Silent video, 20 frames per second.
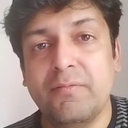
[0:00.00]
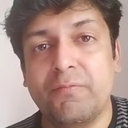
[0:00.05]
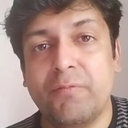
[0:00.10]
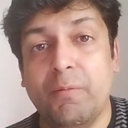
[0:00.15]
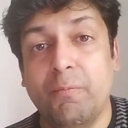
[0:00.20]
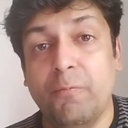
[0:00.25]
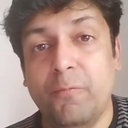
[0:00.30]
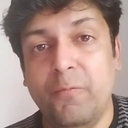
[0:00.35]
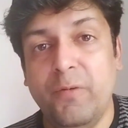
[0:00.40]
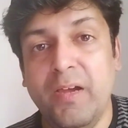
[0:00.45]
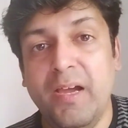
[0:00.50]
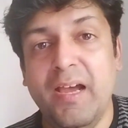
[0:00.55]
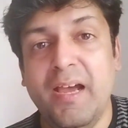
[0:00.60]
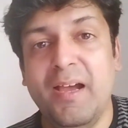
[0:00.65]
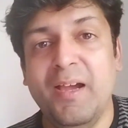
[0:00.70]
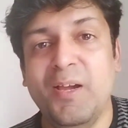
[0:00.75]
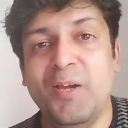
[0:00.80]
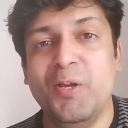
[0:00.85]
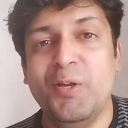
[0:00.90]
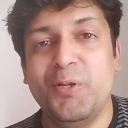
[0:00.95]
from
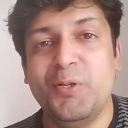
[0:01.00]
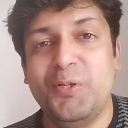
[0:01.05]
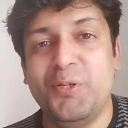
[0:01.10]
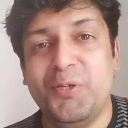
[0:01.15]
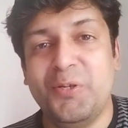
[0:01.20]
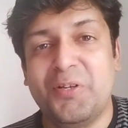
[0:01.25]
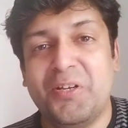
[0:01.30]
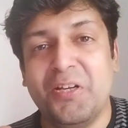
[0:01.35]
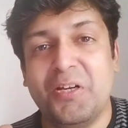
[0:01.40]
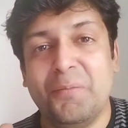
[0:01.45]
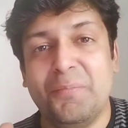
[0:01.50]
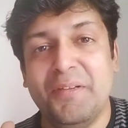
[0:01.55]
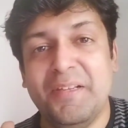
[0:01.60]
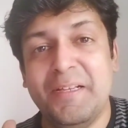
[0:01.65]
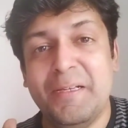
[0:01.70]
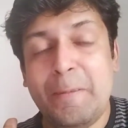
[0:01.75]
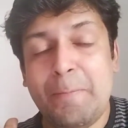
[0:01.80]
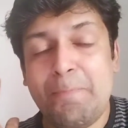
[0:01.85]
where you're going to be